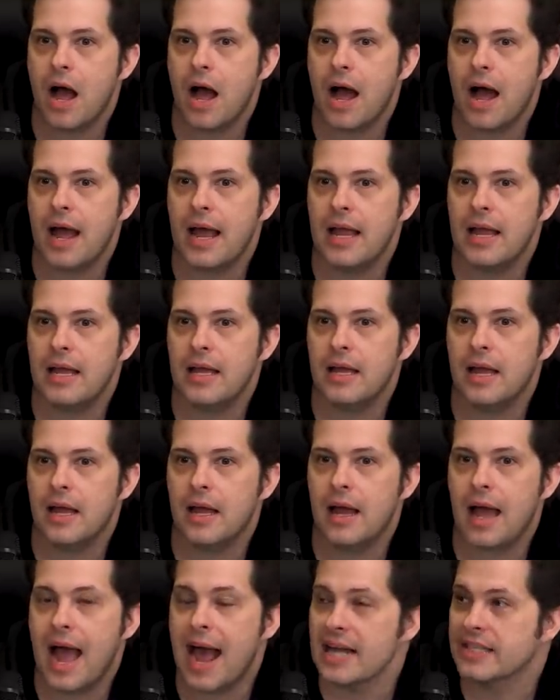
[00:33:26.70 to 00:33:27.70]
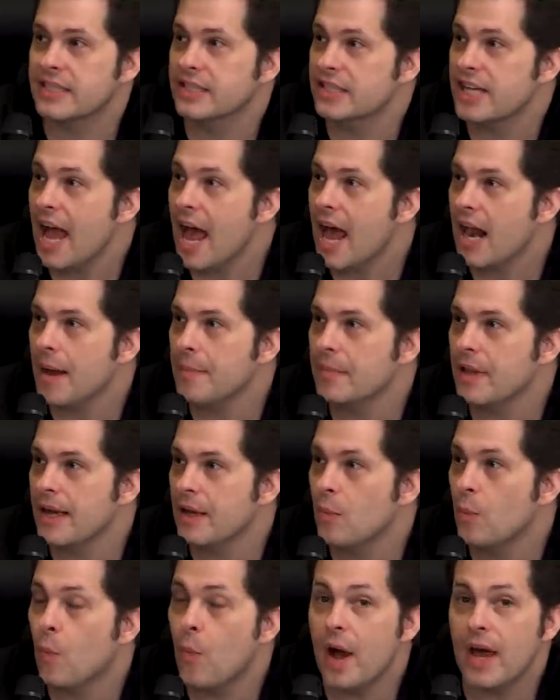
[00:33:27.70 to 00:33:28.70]
I asked the chat, I'm
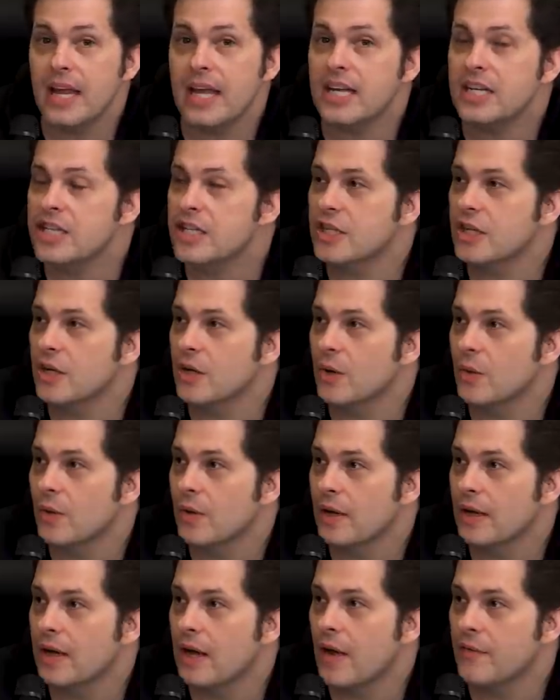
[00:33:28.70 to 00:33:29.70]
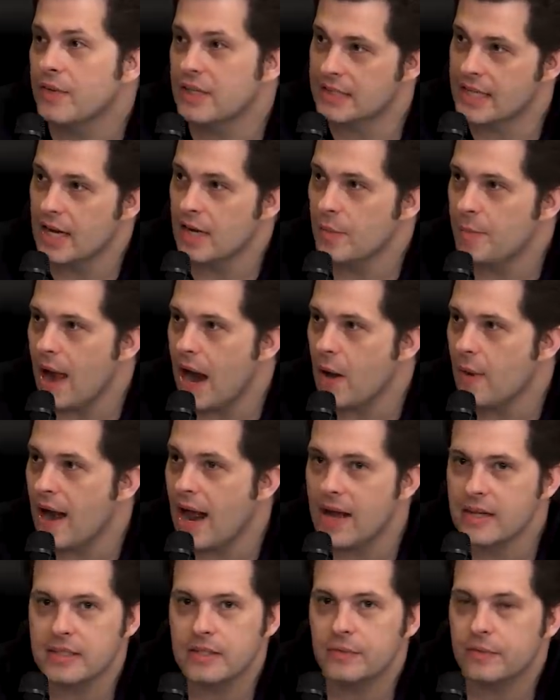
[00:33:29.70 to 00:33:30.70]
like, what issue of Nintendo Power
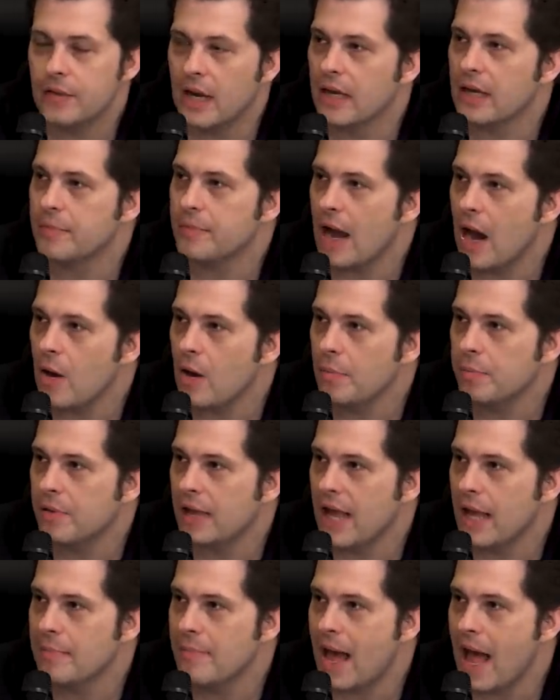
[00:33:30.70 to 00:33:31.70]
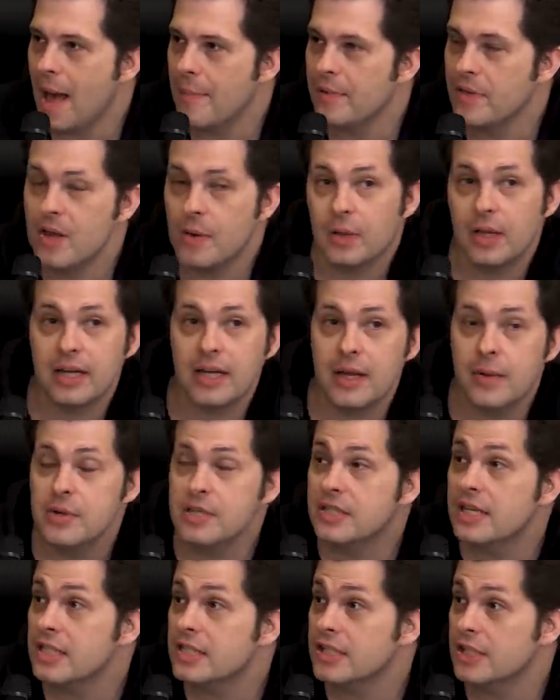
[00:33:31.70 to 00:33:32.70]
has the fucking power plant map? And they were like, it
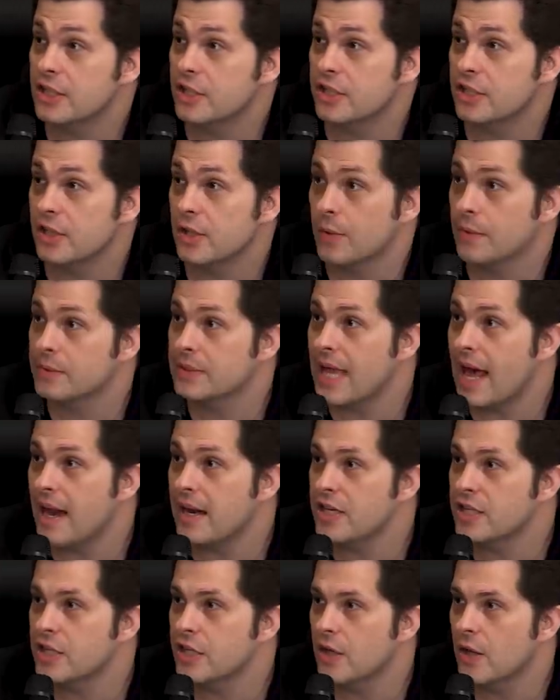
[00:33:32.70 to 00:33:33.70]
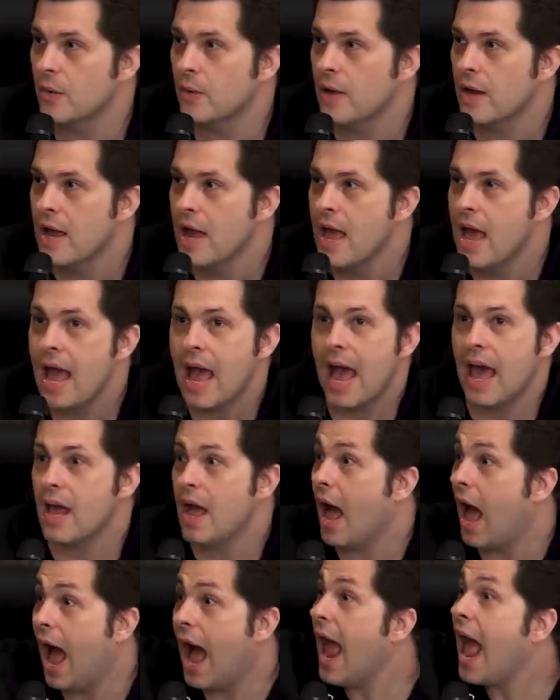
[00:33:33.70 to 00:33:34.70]
was this issue, it was that issue.
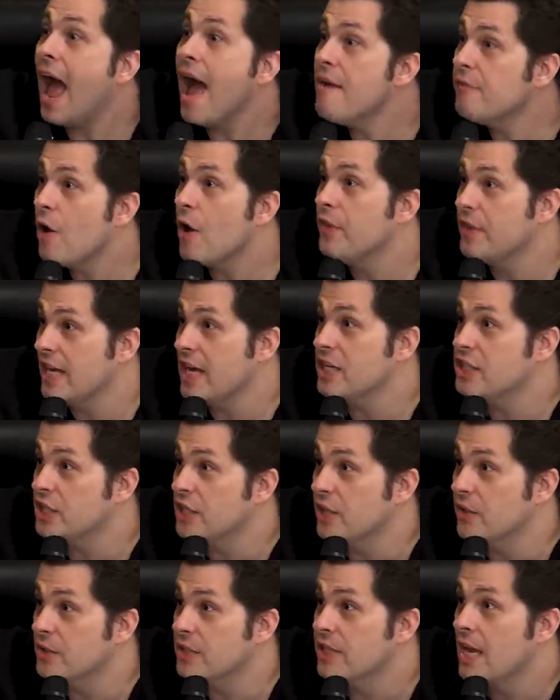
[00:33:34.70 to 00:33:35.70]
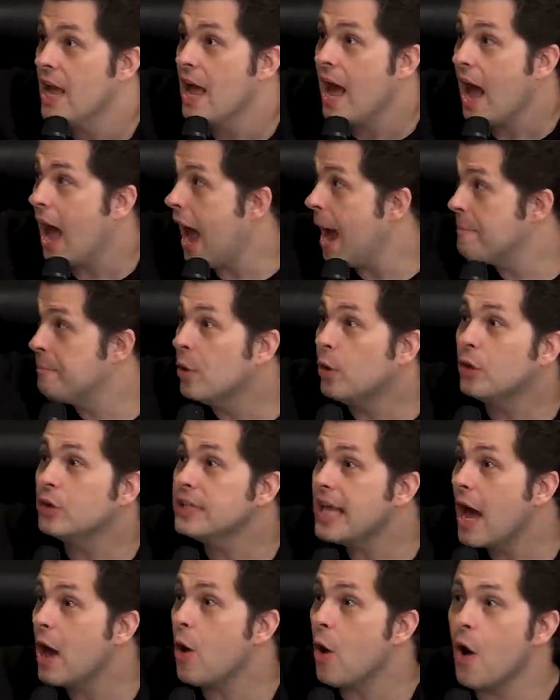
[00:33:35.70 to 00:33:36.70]
I have all the issues. Yeah. I
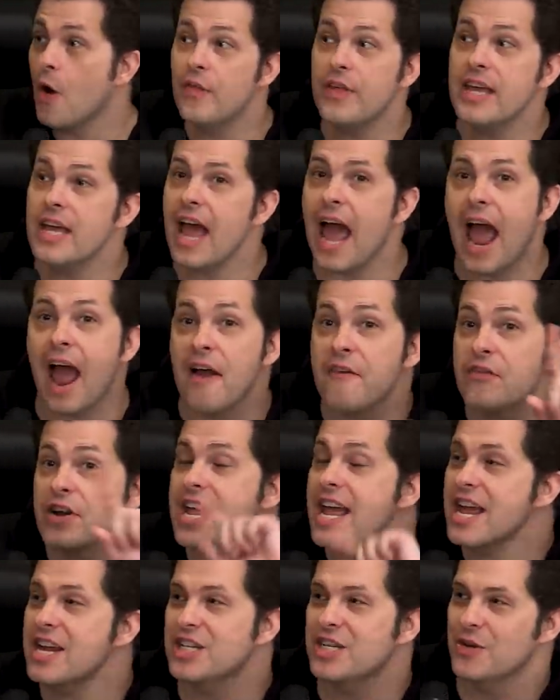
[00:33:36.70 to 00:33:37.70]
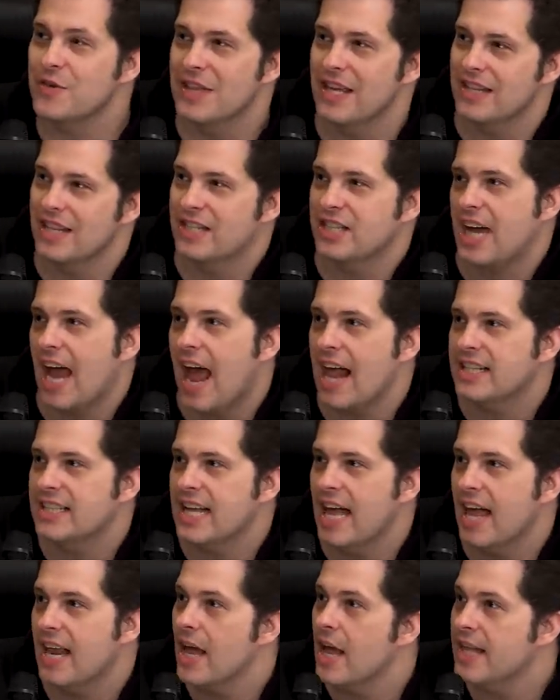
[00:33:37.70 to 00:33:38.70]
pulled out all the every issue that the yeah, chat
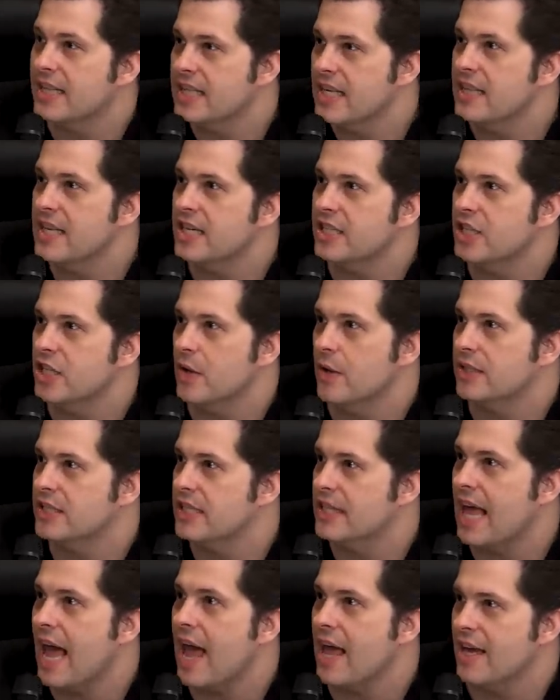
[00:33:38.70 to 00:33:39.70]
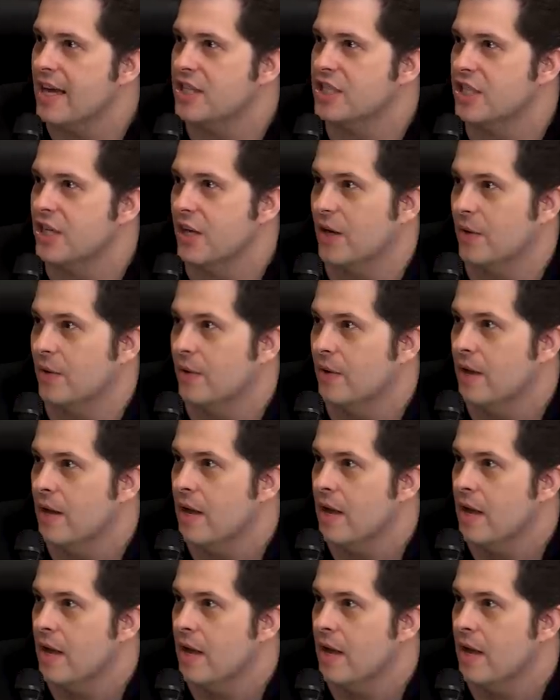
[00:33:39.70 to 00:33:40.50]
said, it's in this issue, it's in that issue.